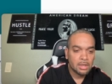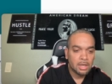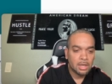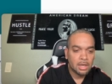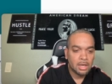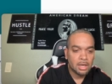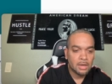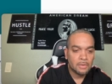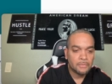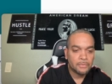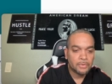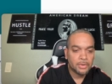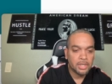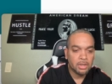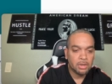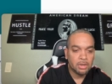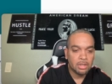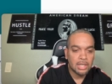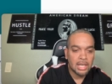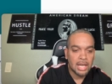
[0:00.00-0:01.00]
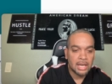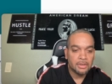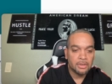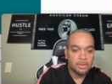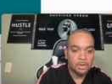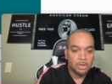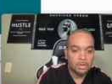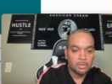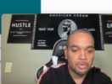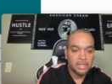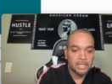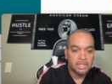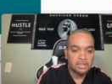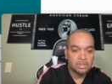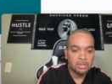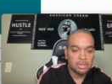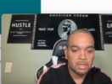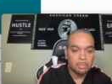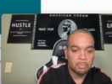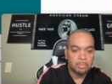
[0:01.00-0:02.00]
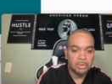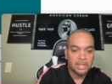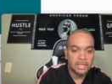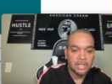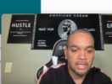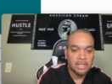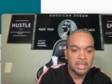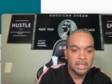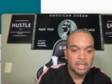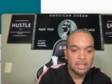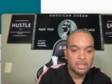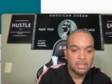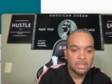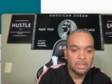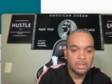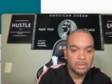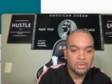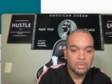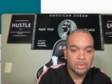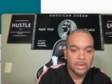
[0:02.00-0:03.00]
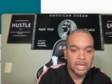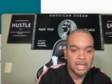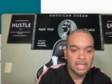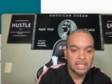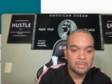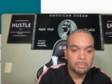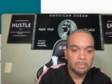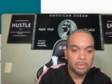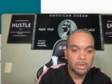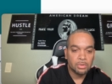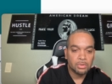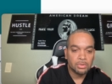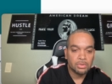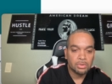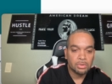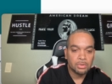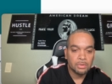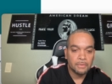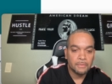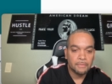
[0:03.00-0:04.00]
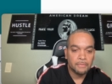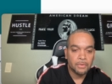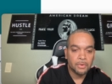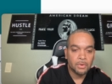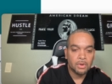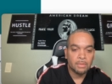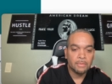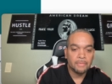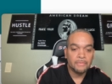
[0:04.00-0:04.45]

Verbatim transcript: Uh, free online notary to complete U.S. Postal Form